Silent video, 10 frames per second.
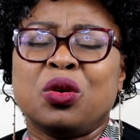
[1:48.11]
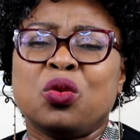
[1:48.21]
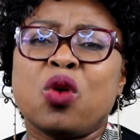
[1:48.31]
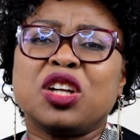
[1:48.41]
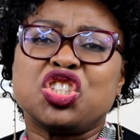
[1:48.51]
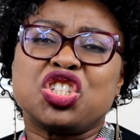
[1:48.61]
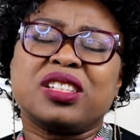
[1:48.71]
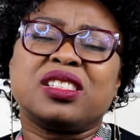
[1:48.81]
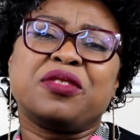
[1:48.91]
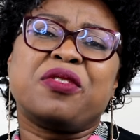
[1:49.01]
what
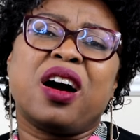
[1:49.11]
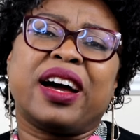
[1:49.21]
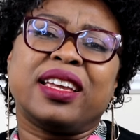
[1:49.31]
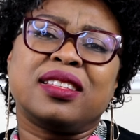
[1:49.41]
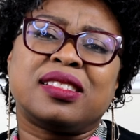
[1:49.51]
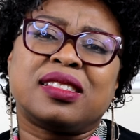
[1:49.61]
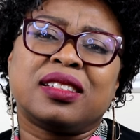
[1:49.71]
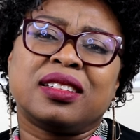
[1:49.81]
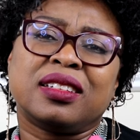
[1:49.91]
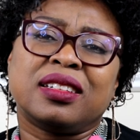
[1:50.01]
justifies
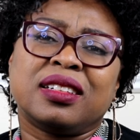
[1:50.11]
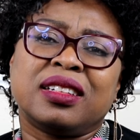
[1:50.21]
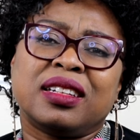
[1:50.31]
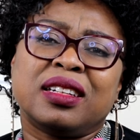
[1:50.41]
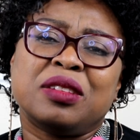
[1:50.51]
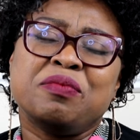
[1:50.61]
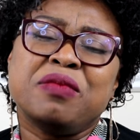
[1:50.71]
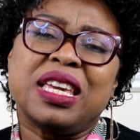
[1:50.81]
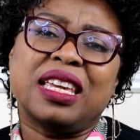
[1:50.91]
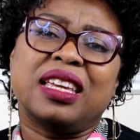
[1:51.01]

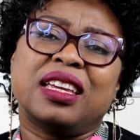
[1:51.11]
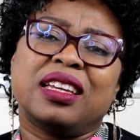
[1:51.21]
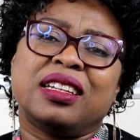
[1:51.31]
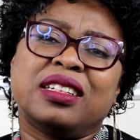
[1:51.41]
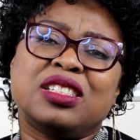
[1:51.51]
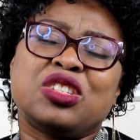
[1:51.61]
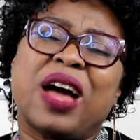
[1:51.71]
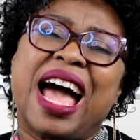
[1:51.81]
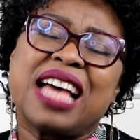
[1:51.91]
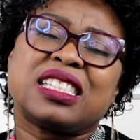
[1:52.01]
me to
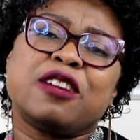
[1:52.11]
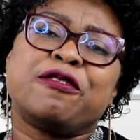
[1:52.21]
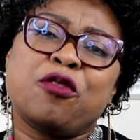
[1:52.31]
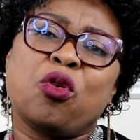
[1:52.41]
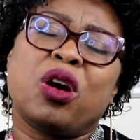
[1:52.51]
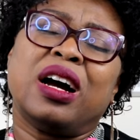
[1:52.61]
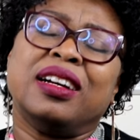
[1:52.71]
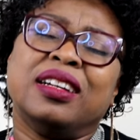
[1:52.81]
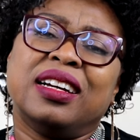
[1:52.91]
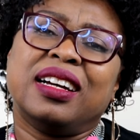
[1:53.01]
ask for
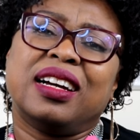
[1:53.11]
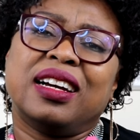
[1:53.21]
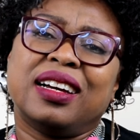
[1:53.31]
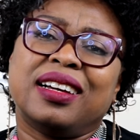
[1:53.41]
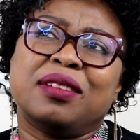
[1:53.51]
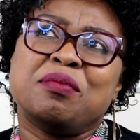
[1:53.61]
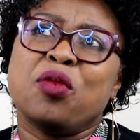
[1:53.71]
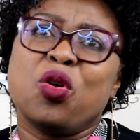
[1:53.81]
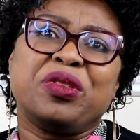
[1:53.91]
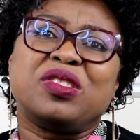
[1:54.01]

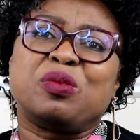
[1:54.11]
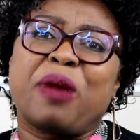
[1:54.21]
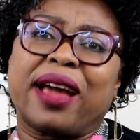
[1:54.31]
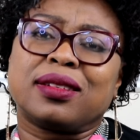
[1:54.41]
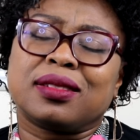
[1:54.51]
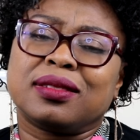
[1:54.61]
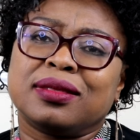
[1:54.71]
more respect,